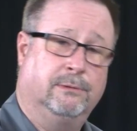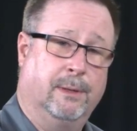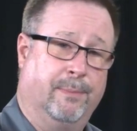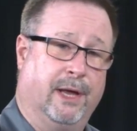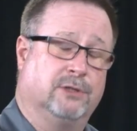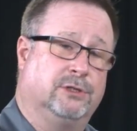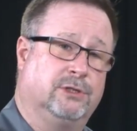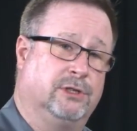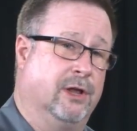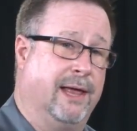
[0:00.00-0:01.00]
The belts
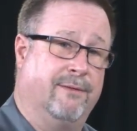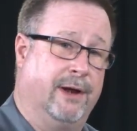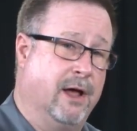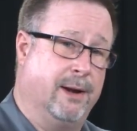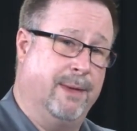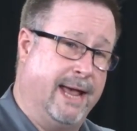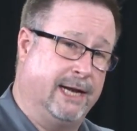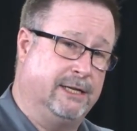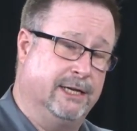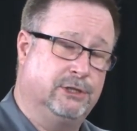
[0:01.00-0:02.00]
still have an
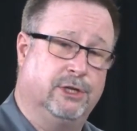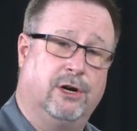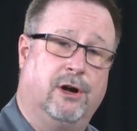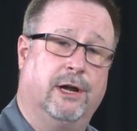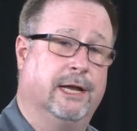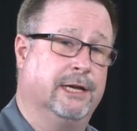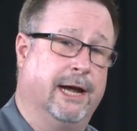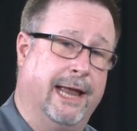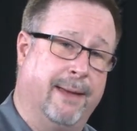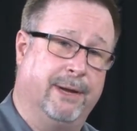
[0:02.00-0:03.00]
automatic tensioner and a
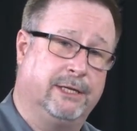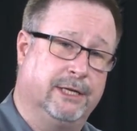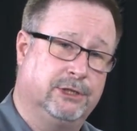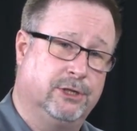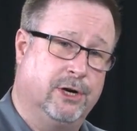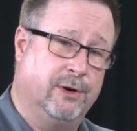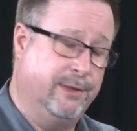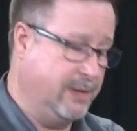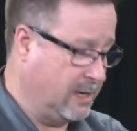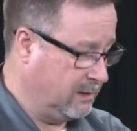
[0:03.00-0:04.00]
dynamic tensioner
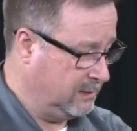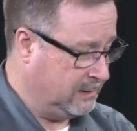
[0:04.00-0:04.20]
in there.